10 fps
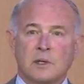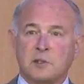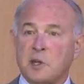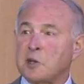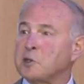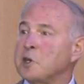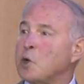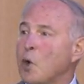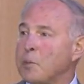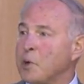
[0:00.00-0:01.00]
It's actually the
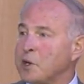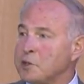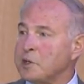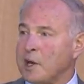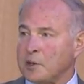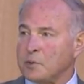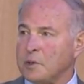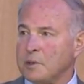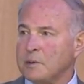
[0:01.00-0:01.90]
incorporation doctrine.